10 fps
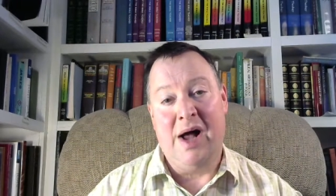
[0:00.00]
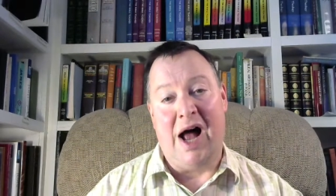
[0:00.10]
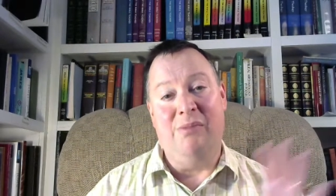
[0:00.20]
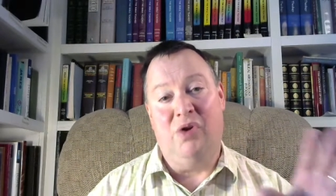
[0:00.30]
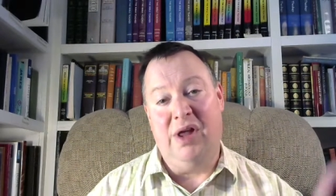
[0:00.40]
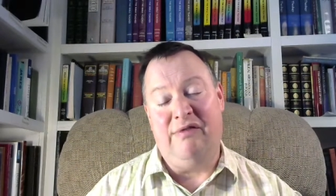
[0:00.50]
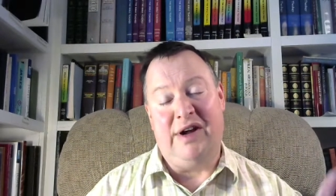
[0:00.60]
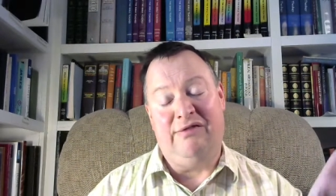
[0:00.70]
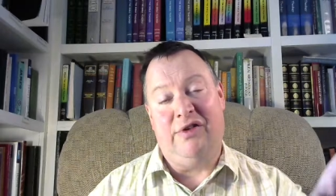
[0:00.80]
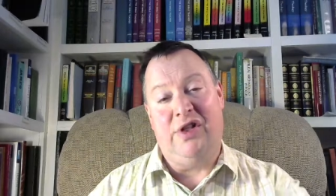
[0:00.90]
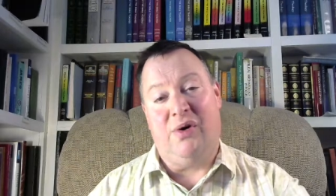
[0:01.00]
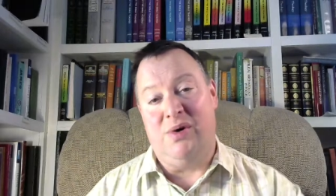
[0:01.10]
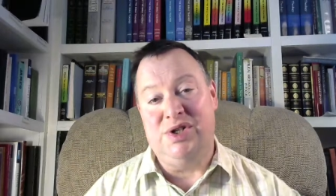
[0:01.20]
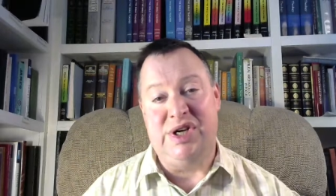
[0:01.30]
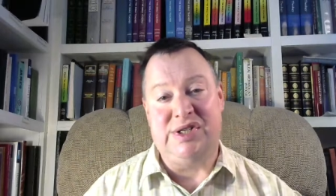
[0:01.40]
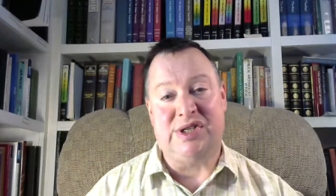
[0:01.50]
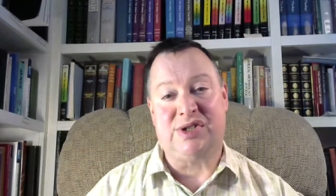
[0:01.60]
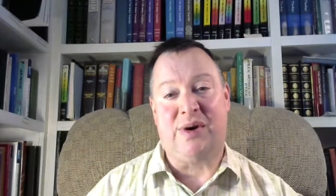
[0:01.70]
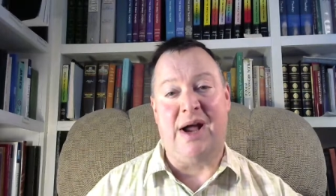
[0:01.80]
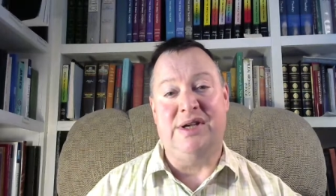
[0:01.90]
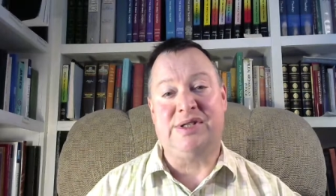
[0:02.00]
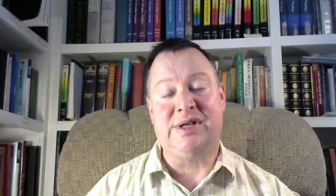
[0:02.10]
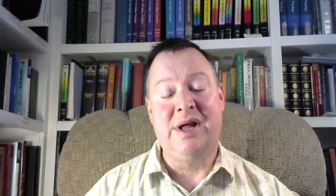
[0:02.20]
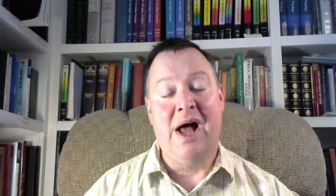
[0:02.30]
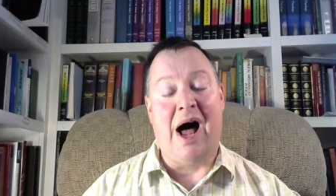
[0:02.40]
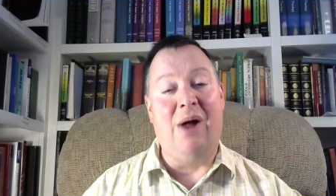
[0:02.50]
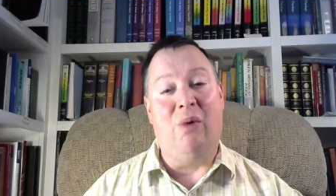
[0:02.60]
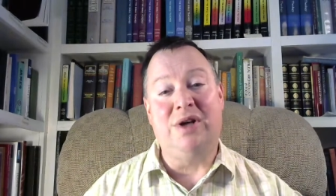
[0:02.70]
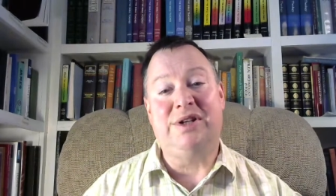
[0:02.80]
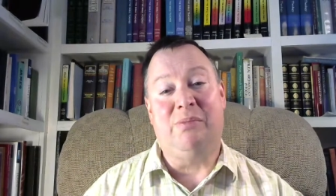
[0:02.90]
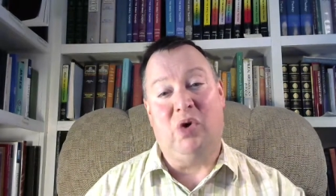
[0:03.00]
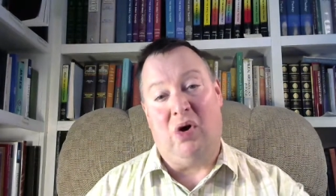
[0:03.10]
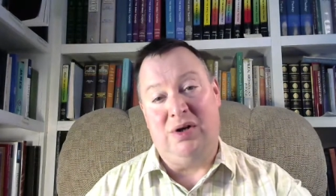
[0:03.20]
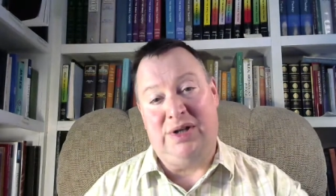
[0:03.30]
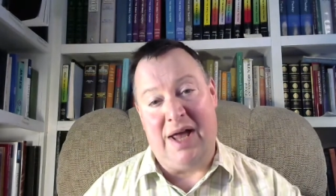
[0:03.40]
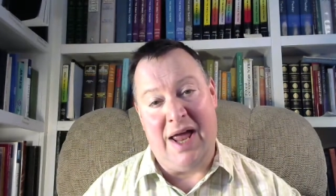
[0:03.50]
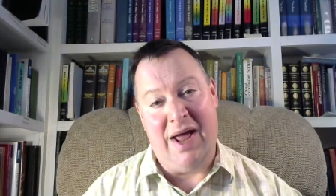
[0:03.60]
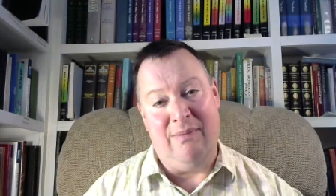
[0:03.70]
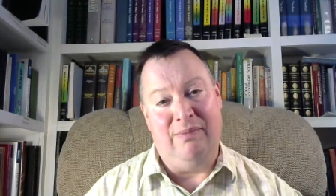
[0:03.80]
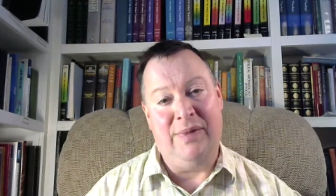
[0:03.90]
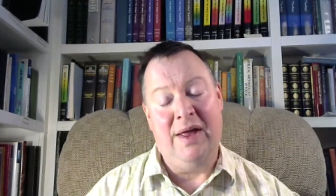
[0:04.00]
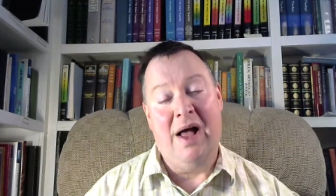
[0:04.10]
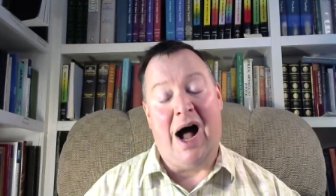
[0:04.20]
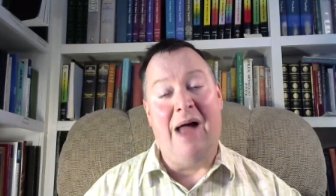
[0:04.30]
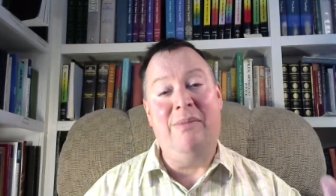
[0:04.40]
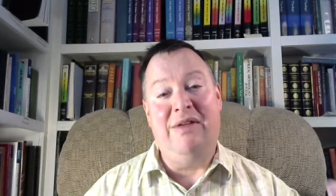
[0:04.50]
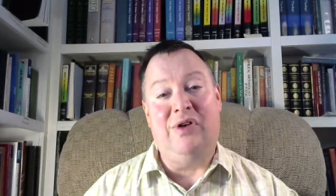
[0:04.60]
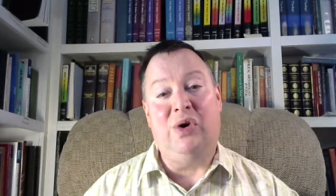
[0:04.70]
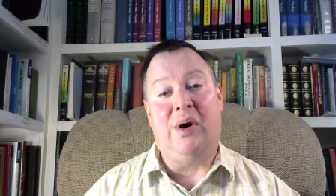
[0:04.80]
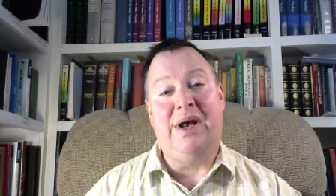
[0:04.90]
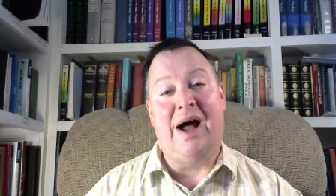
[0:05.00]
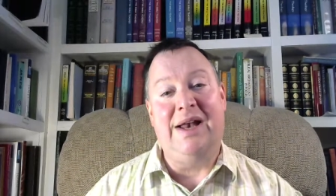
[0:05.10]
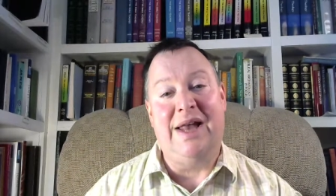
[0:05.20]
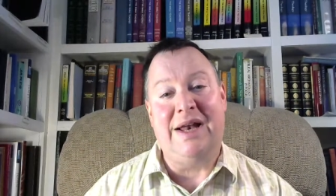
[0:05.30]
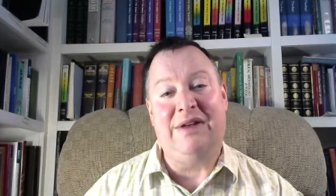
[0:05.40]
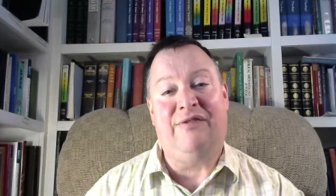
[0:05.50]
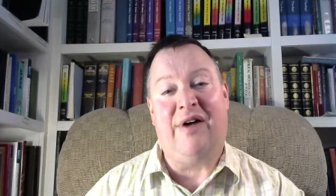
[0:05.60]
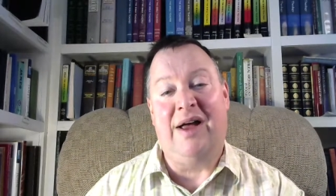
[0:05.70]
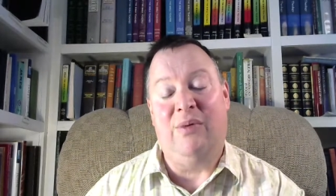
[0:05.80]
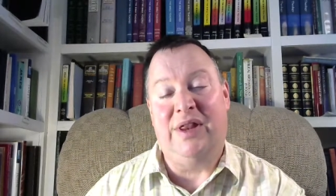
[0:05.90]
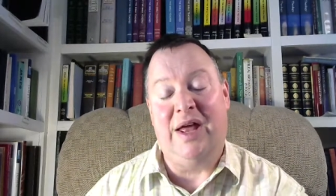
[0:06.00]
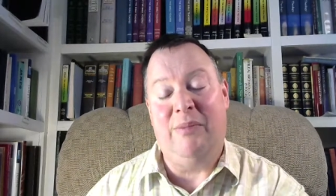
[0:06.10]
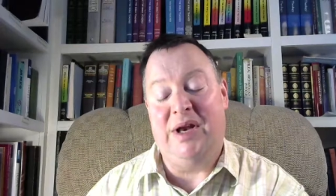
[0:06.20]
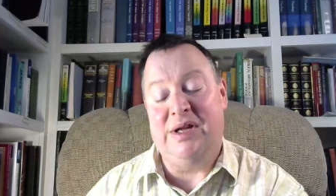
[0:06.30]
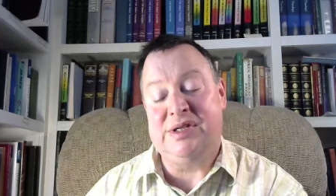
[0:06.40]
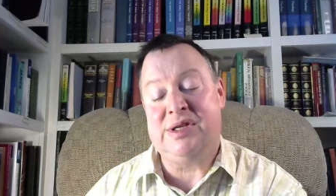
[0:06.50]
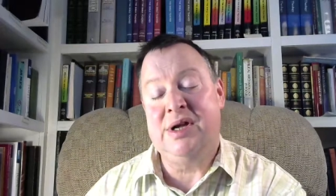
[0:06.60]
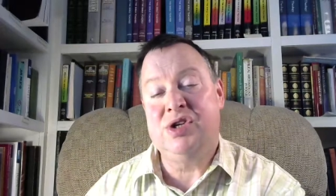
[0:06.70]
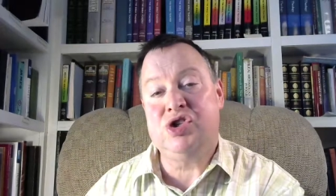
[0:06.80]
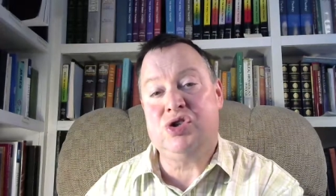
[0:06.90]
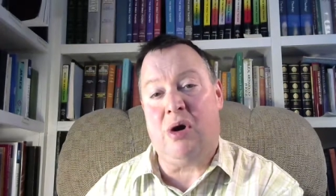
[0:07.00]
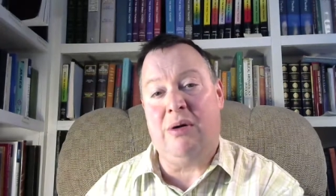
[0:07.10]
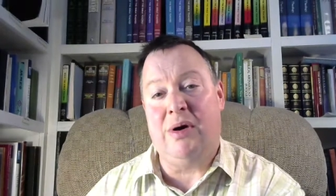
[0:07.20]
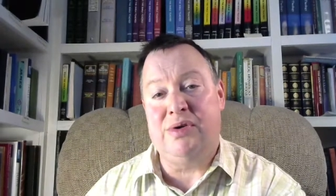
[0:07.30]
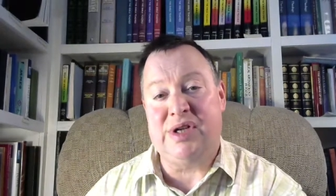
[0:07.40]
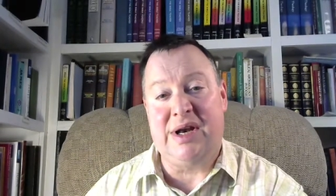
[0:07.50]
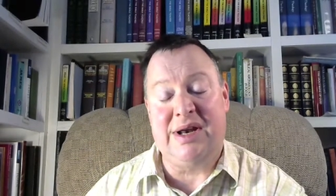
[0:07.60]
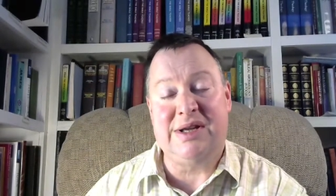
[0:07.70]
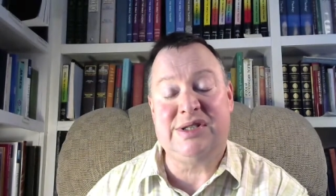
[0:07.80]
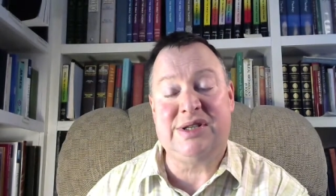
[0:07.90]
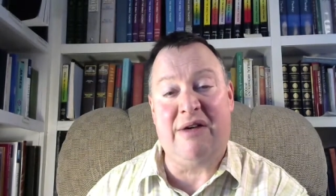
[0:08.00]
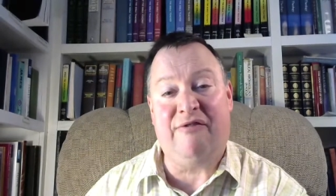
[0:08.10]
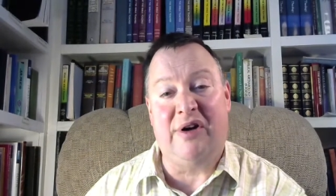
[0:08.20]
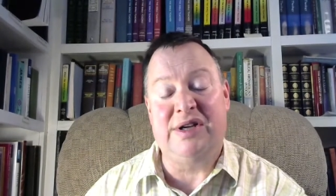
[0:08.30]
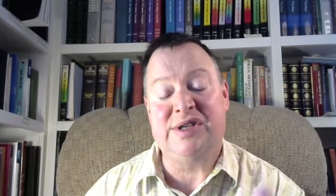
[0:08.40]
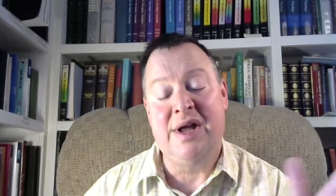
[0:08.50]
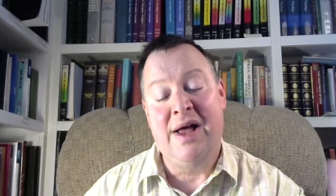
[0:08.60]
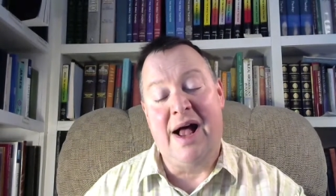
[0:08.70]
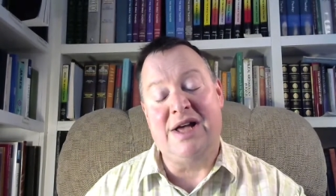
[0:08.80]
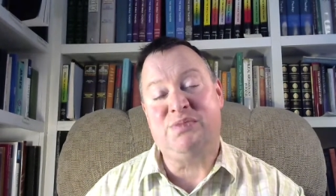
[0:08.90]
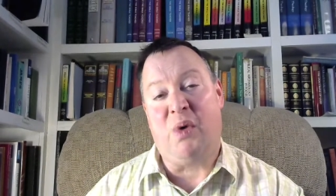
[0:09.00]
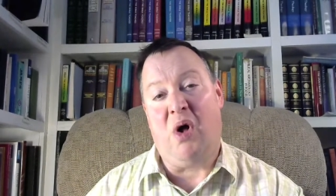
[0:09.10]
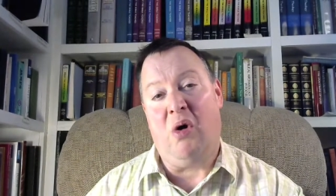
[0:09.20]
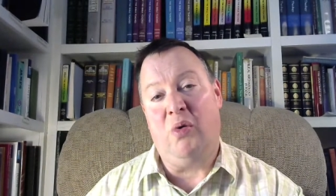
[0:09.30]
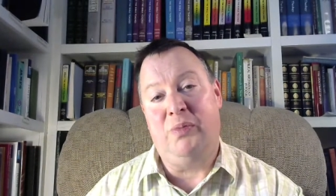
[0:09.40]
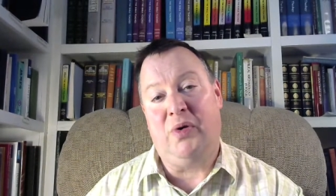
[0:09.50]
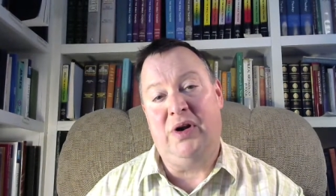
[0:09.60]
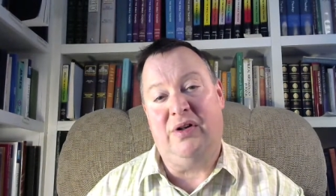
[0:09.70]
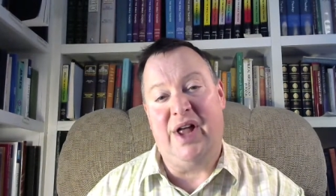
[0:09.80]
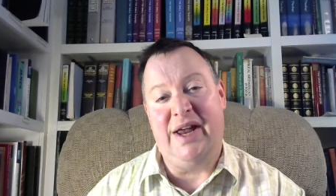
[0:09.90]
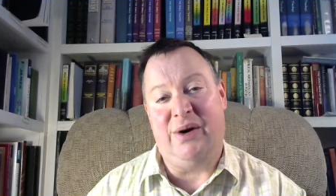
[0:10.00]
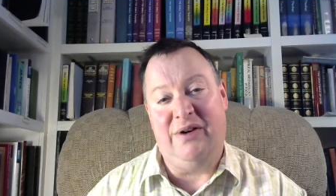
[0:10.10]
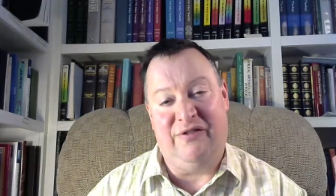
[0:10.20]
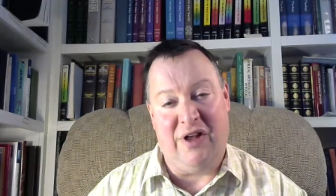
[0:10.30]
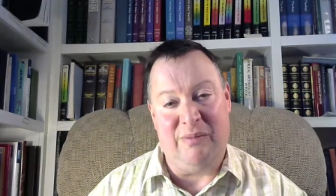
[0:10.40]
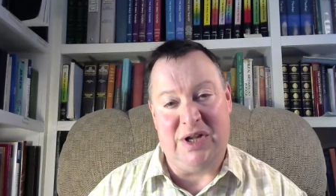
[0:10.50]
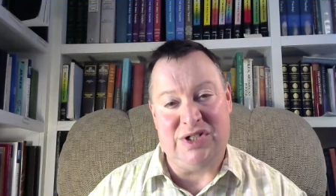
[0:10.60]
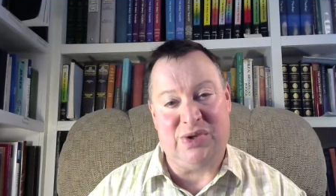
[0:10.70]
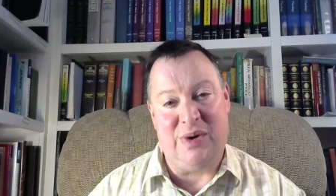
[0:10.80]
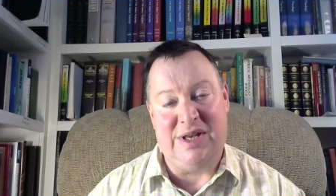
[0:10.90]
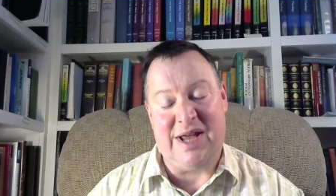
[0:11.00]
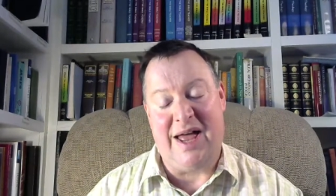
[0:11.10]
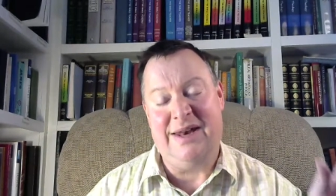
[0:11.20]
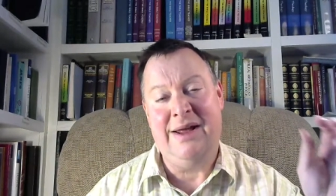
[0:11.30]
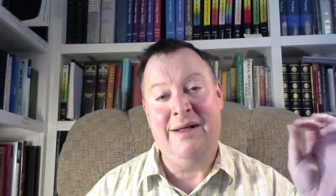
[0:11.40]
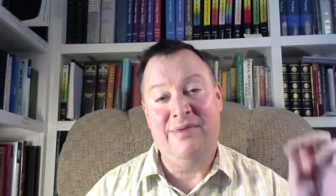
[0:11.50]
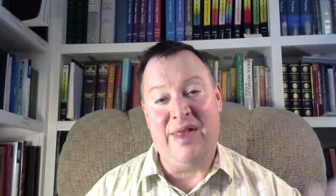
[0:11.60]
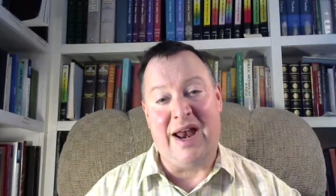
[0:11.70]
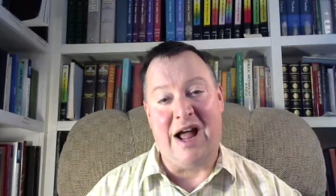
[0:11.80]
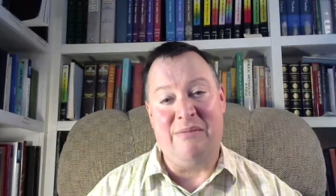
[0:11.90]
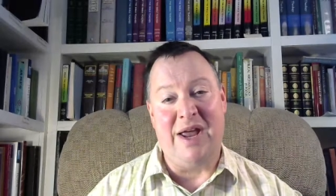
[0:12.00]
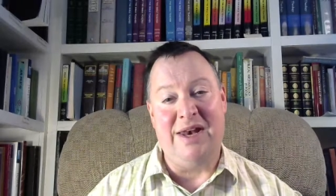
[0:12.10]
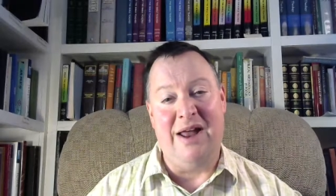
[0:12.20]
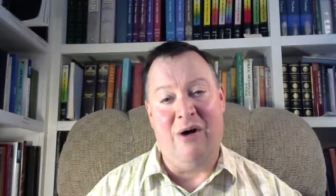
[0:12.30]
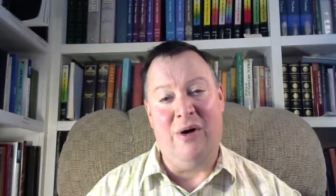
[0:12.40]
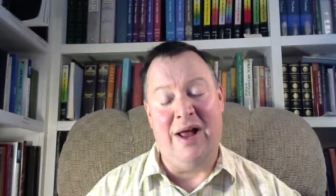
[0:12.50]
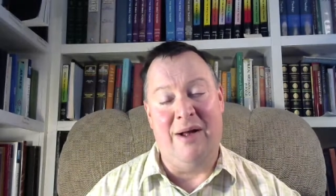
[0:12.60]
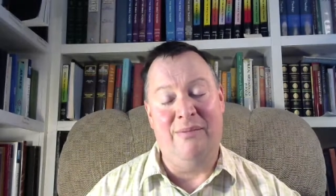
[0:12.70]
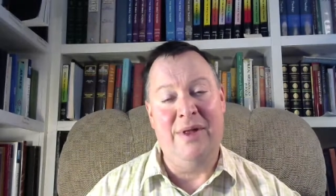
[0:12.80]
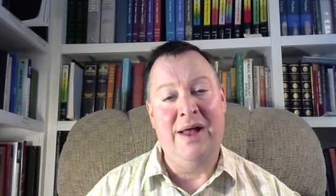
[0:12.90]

I'm living for the Lord Jesus Christ. I want to belong to Him. I'm even going to identify with Him in His sorrows and in His sufferings, as Paul would put it later in Philippians 3:10, that I may know Him